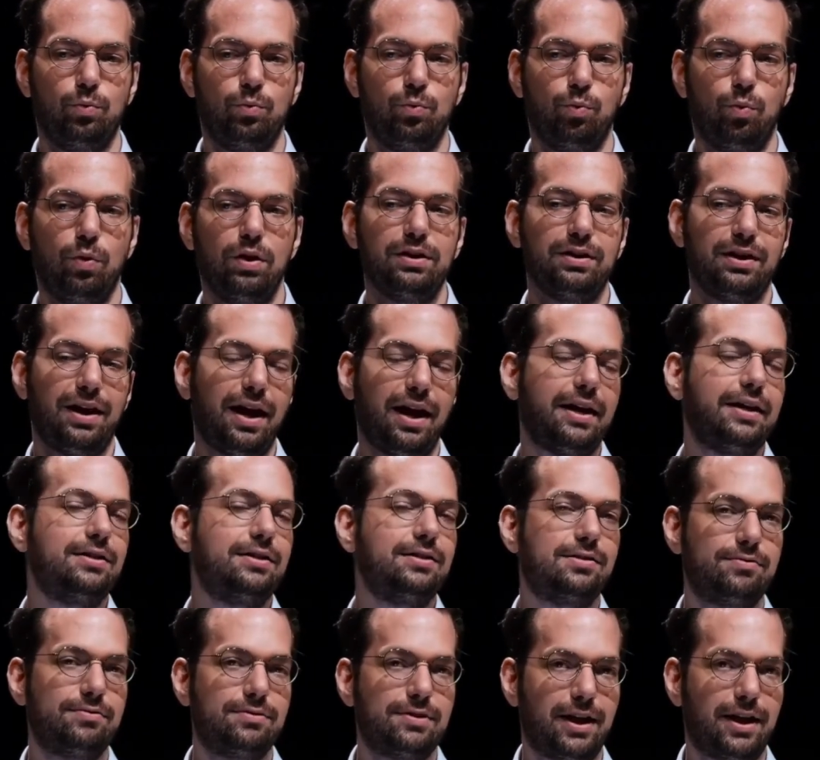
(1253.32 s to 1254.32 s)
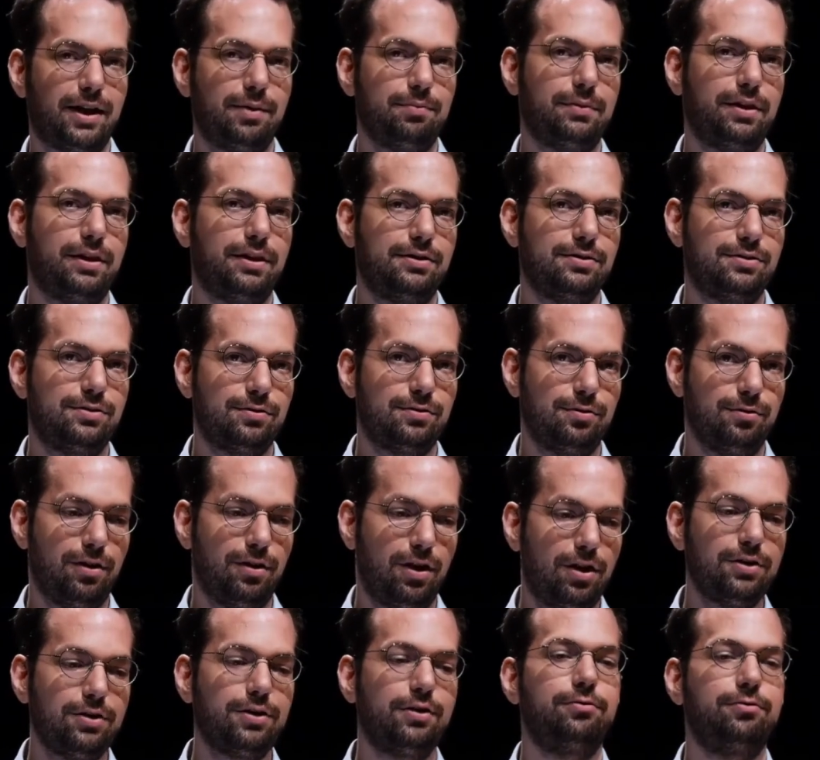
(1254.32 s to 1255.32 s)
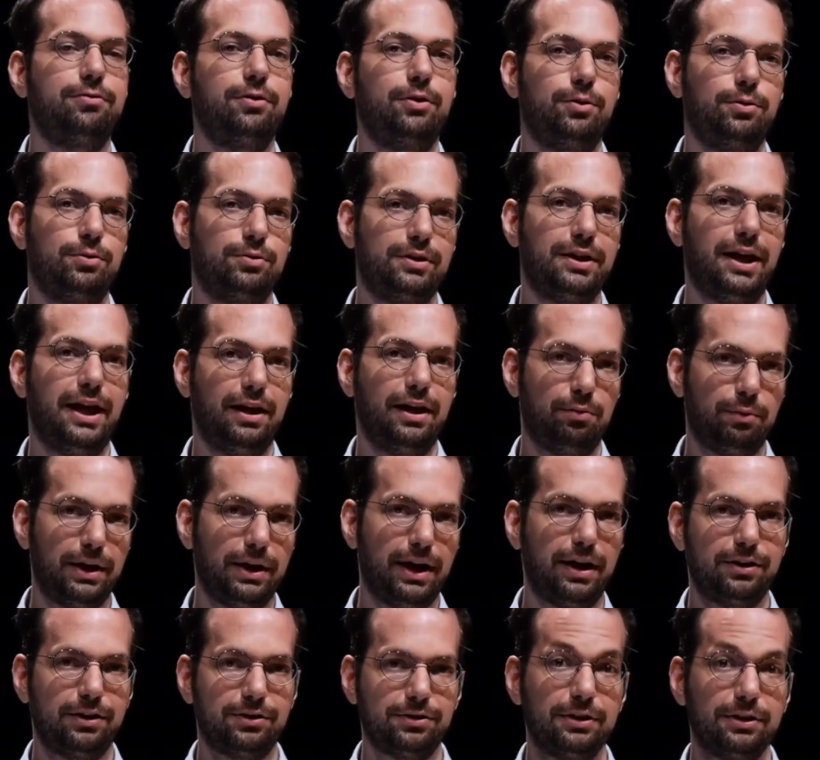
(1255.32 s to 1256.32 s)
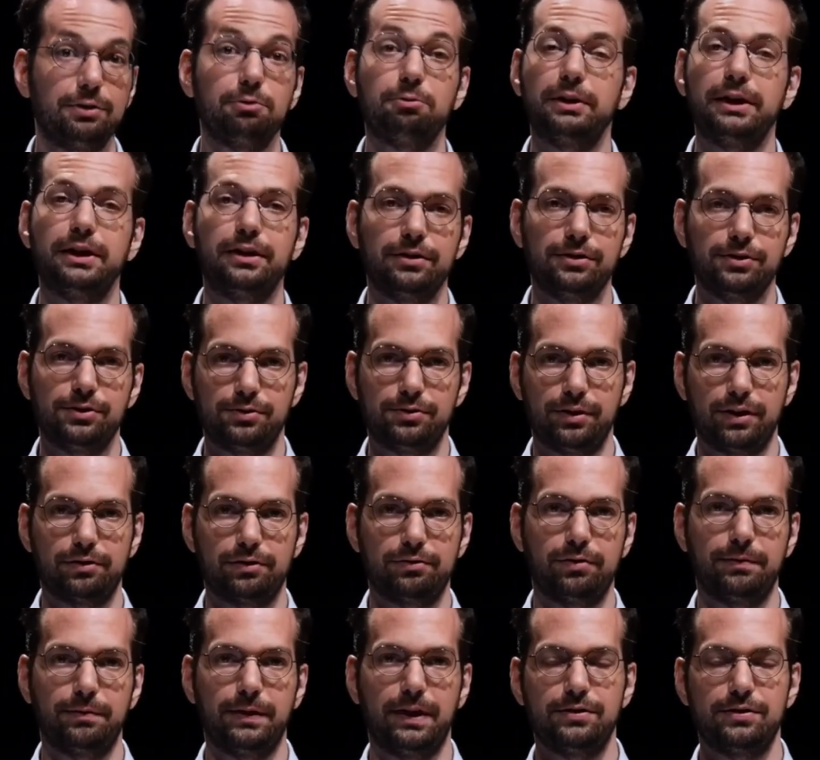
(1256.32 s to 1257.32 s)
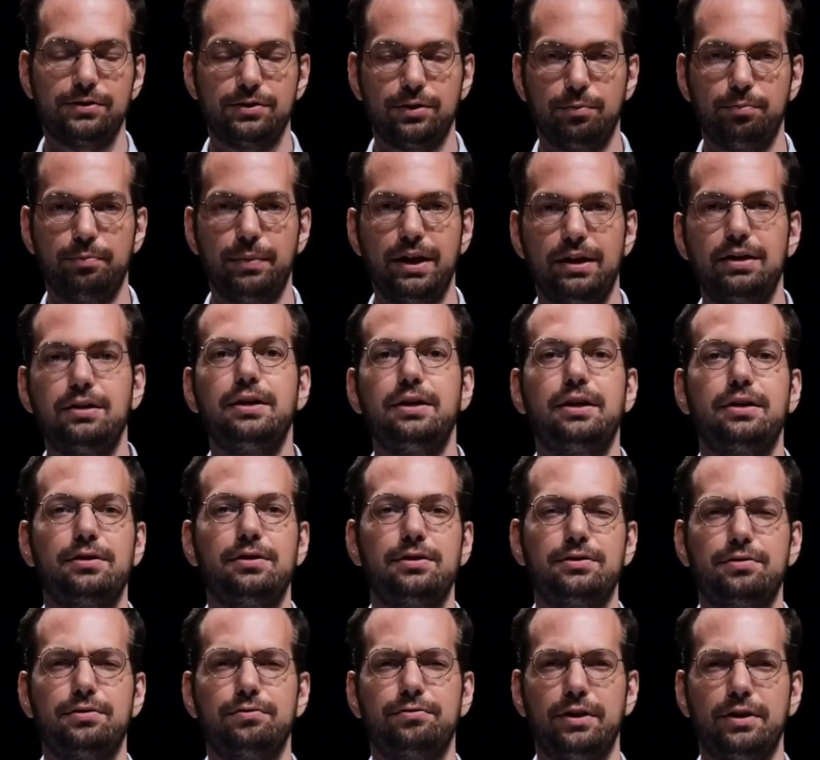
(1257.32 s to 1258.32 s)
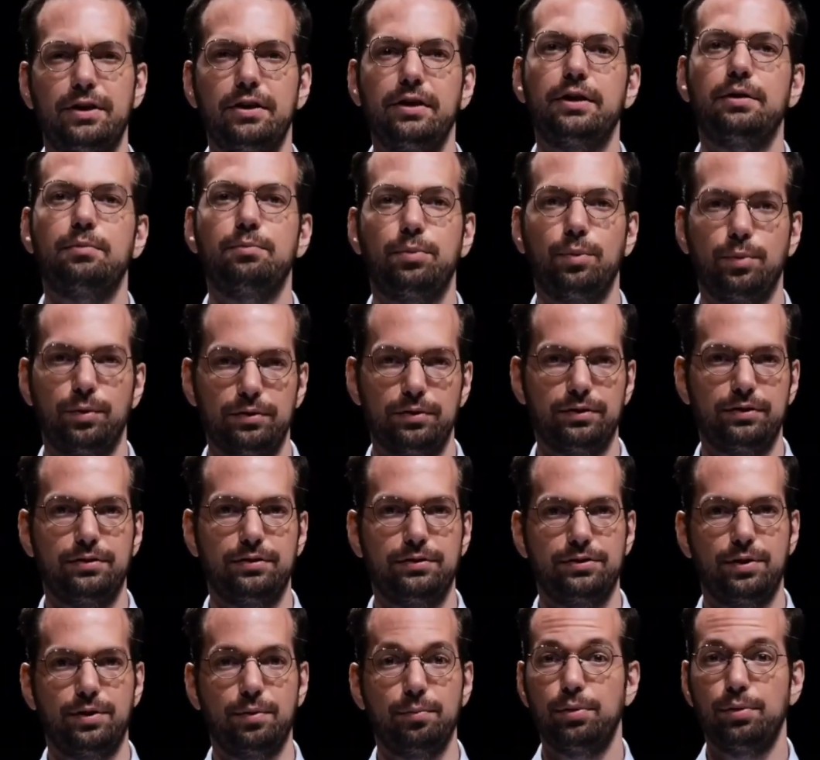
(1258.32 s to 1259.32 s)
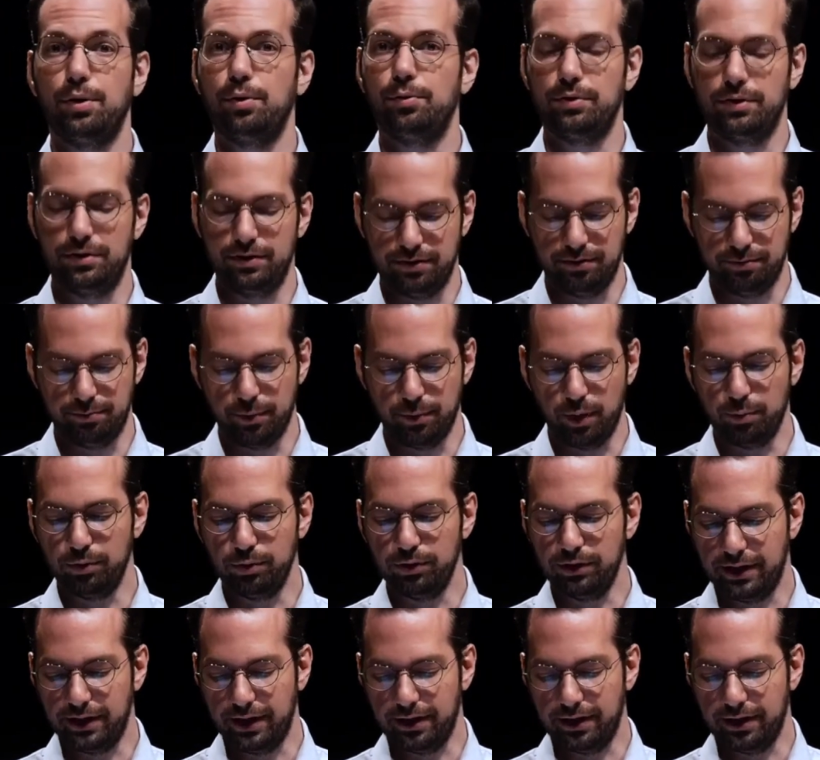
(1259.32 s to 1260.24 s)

what kinds of timelines on the phone can we actually reconstruct from that? So metadata is a very important component of mobile